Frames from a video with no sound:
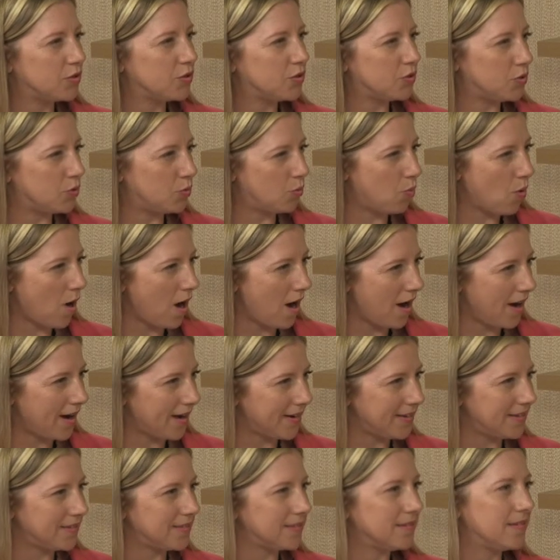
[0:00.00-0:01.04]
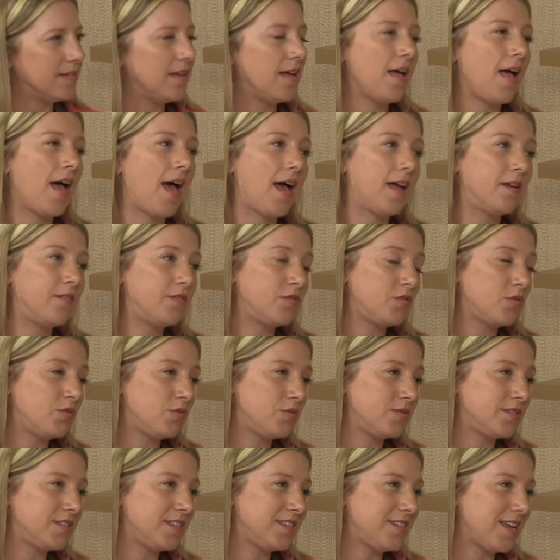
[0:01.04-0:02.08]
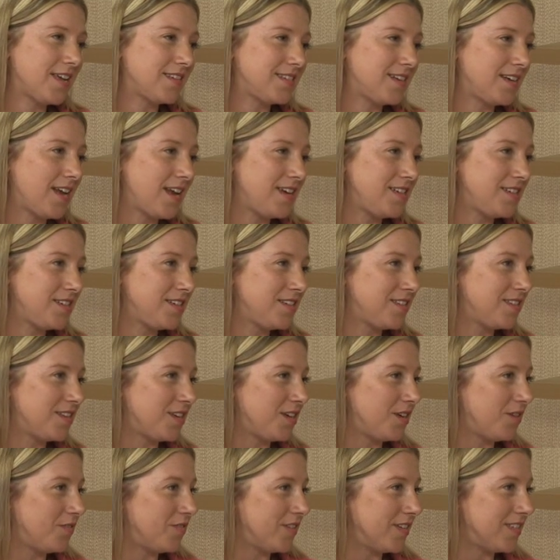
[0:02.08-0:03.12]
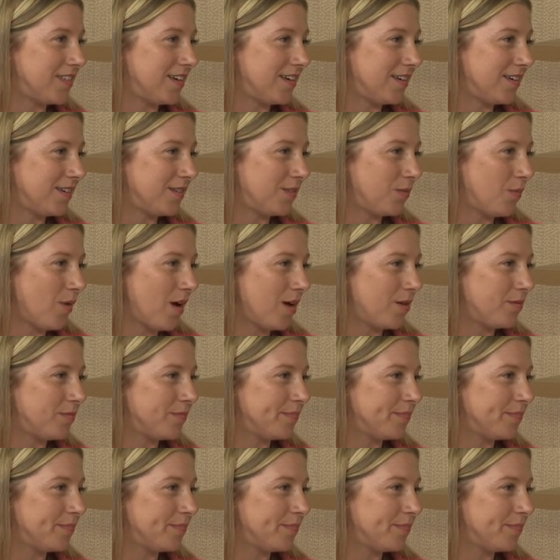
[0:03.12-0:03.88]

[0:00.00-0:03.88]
good wine and of course the destinations that you visit as well.